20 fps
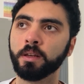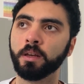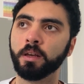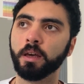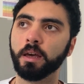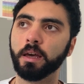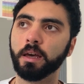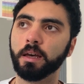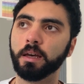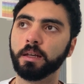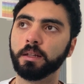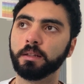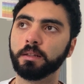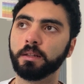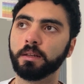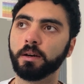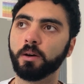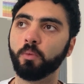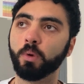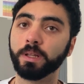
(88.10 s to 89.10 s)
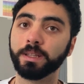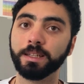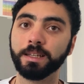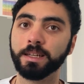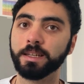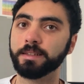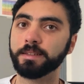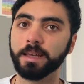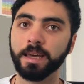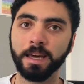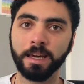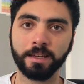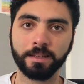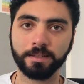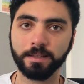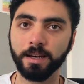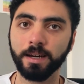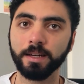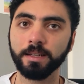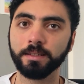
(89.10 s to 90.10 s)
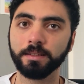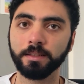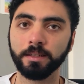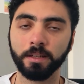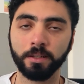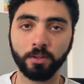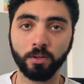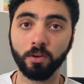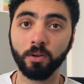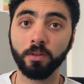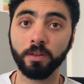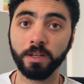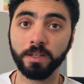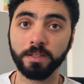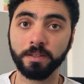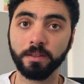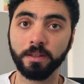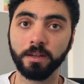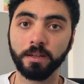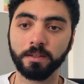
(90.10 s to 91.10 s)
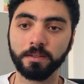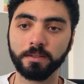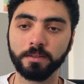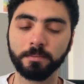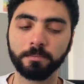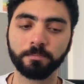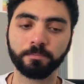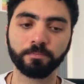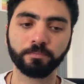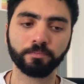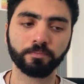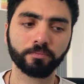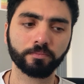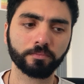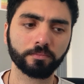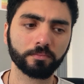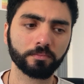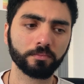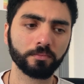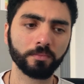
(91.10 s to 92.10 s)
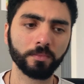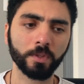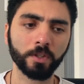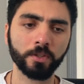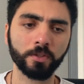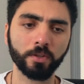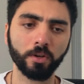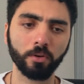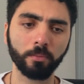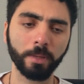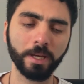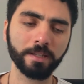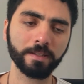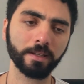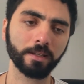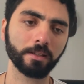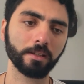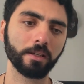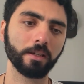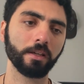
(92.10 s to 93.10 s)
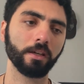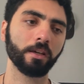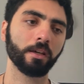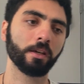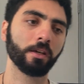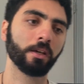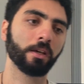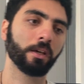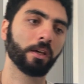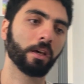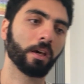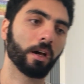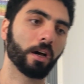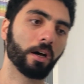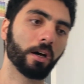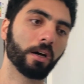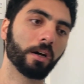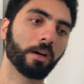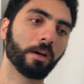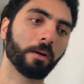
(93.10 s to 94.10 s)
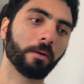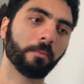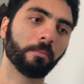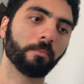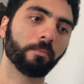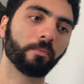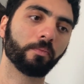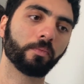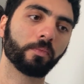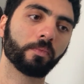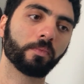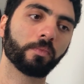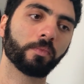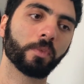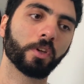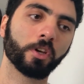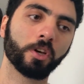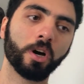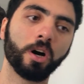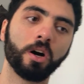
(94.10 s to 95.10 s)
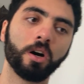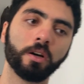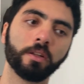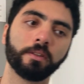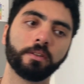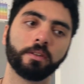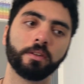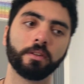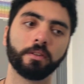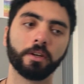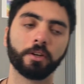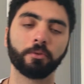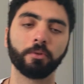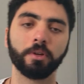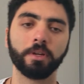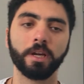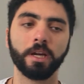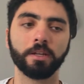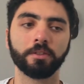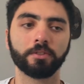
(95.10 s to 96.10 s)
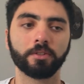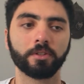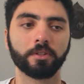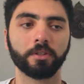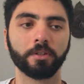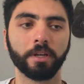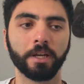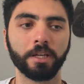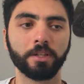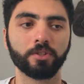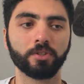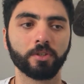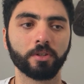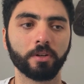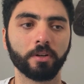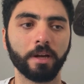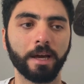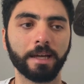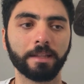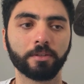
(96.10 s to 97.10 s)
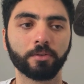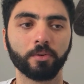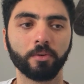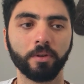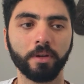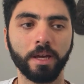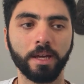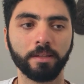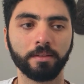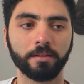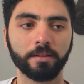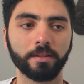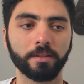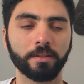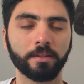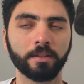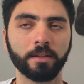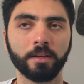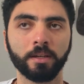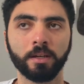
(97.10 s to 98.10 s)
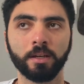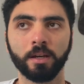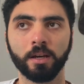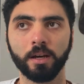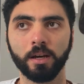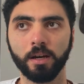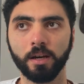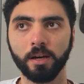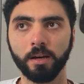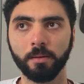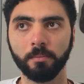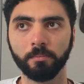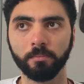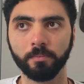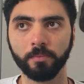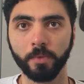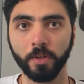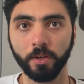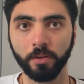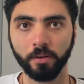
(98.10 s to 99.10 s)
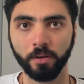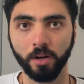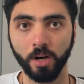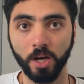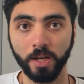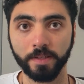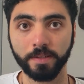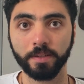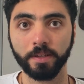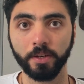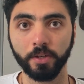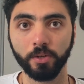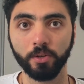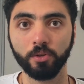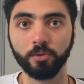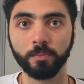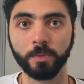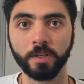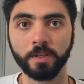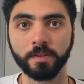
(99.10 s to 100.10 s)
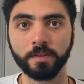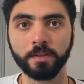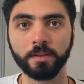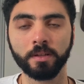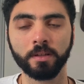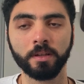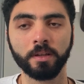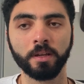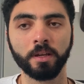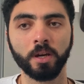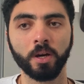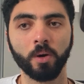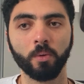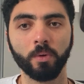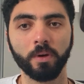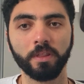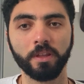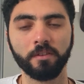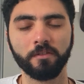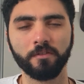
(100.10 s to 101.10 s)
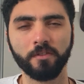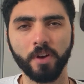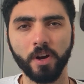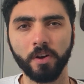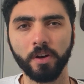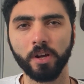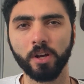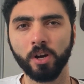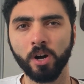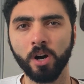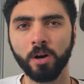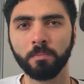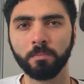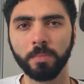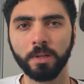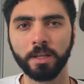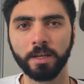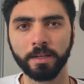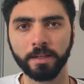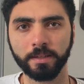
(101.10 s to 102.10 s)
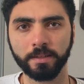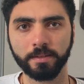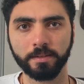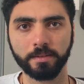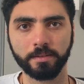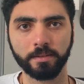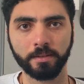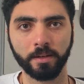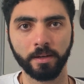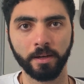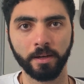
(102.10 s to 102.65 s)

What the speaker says: and what is anxiety and all these things. So basically, God, the creator, nature, had created us humans with a very complex